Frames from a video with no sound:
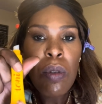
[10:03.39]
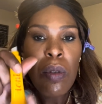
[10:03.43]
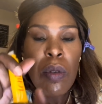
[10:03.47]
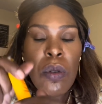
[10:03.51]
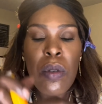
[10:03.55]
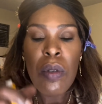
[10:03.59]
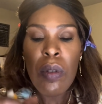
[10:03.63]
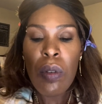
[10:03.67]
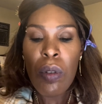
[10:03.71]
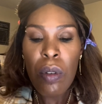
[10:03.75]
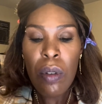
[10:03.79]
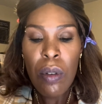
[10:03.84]

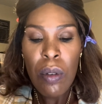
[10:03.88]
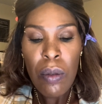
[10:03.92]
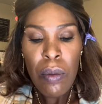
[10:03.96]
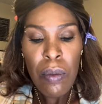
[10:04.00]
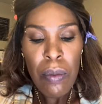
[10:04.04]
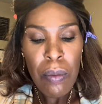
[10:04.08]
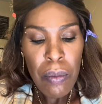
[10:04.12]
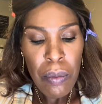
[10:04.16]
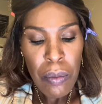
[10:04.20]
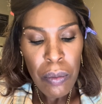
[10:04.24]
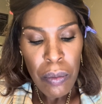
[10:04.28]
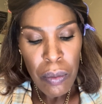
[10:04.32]

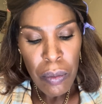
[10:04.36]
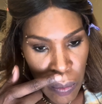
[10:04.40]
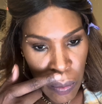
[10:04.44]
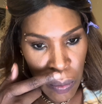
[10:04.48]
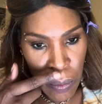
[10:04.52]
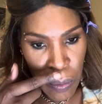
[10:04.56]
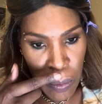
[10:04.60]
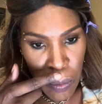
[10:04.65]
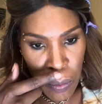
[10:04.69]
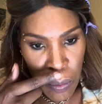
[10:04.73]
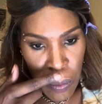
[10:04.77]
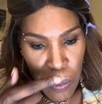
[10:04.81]

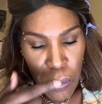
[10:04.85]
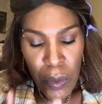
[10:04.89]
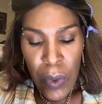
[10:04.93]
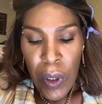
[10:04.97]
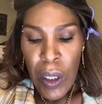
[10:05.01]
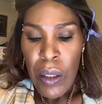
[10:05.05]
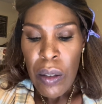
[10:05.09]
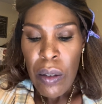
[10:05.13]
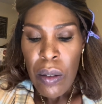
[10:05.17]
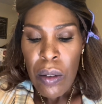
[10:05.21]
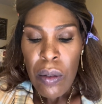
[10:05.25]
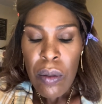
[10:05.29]

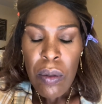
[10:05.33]
I